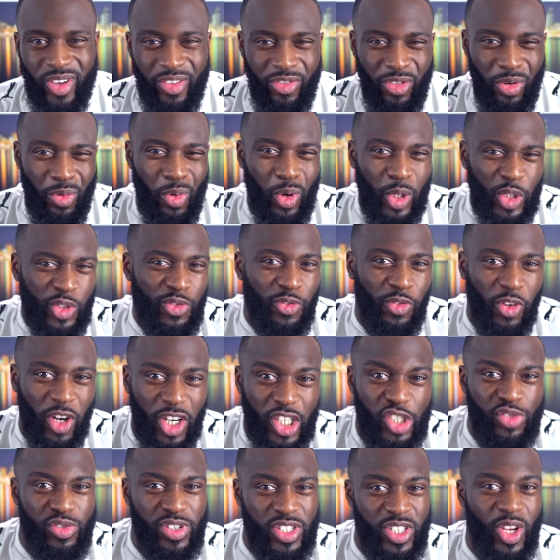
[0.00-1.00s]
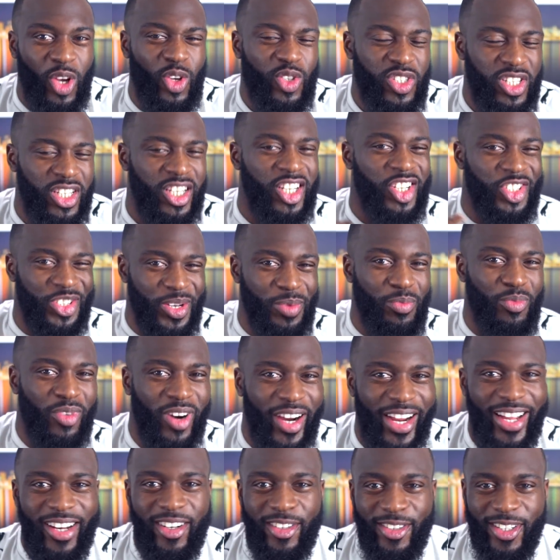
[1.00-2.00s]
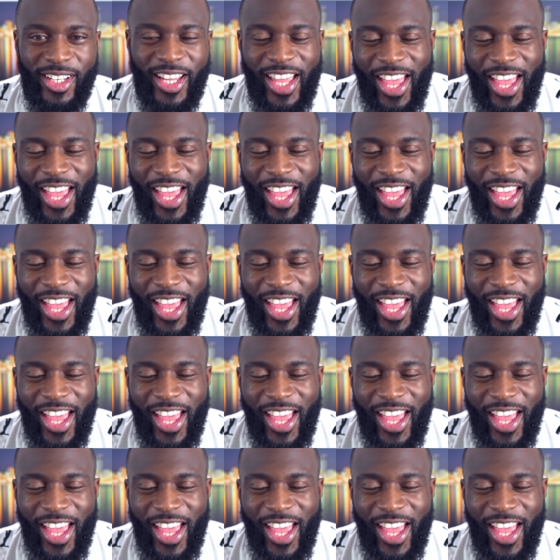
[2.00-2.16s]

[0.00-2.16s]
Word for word: So everyone wants fast results in the gym, right?